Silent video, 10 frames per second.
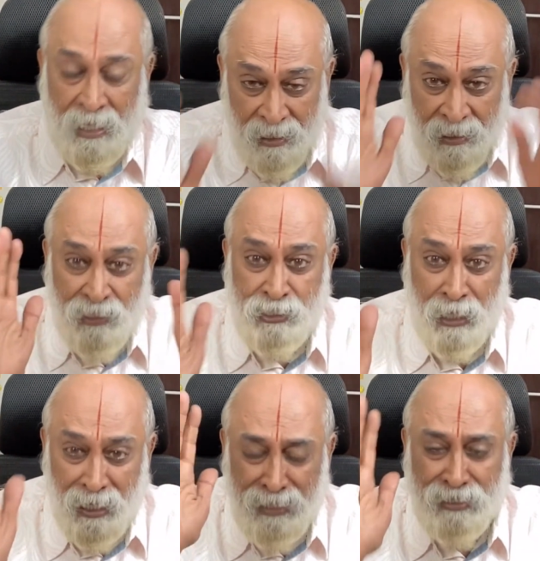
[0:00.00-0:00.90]

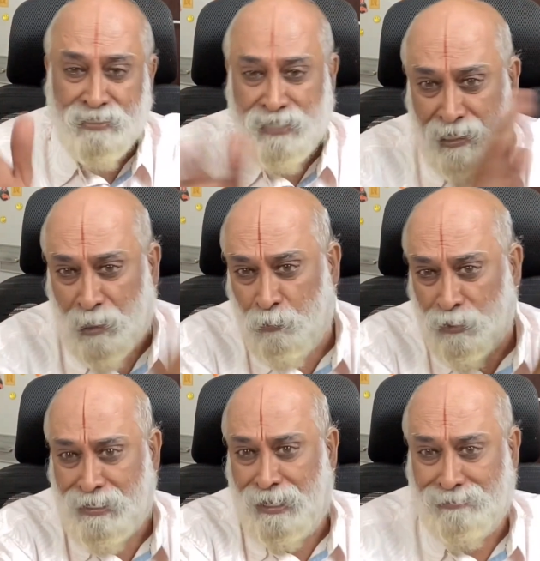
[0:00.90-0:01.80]
Initially the setup
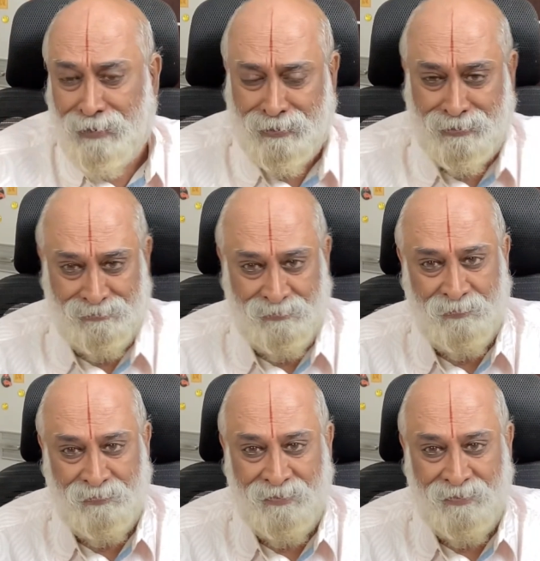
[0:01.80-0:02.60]
was like that,